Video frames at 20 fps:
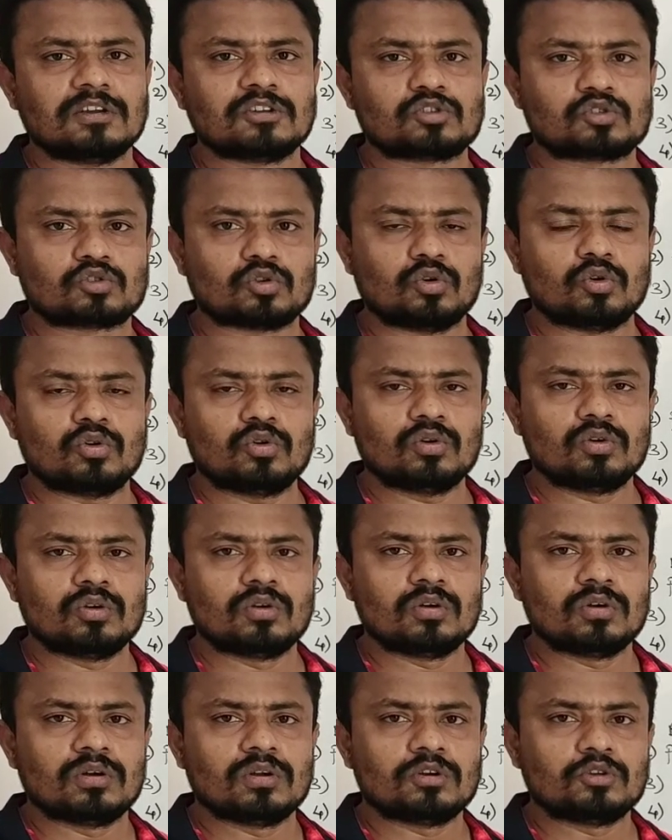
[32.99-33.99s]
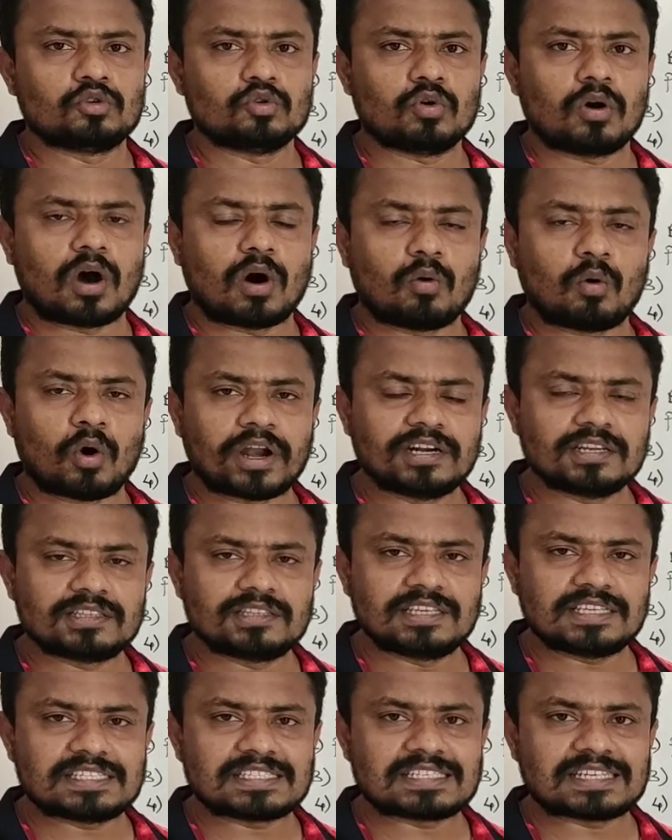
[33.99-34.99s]
So to
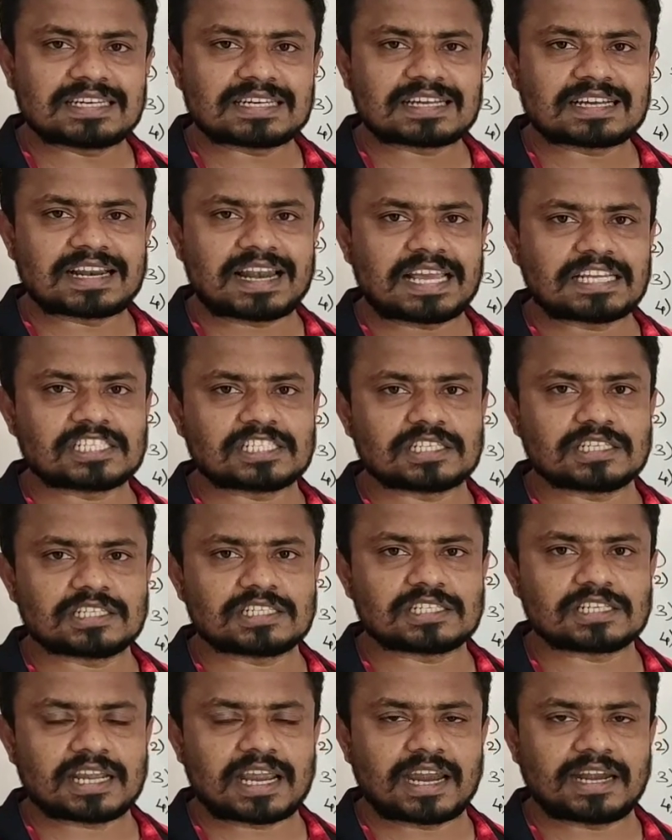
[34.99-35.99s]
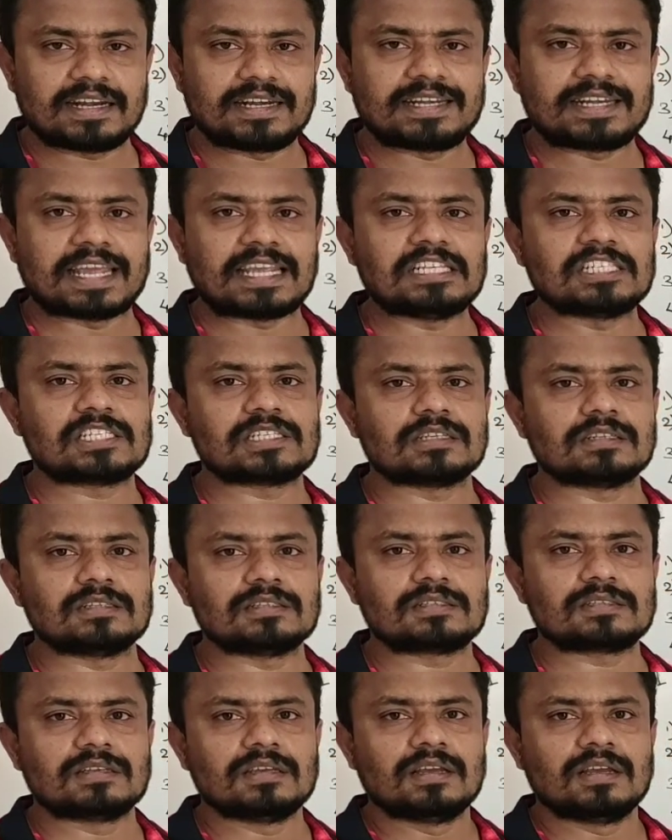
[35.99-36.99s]
avoid these clashes and
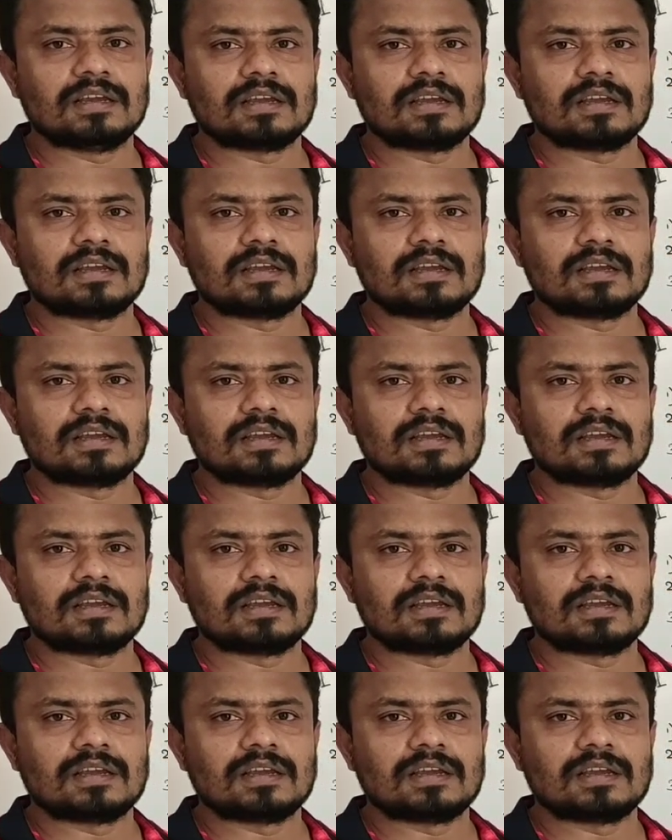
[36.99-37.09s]
tensions,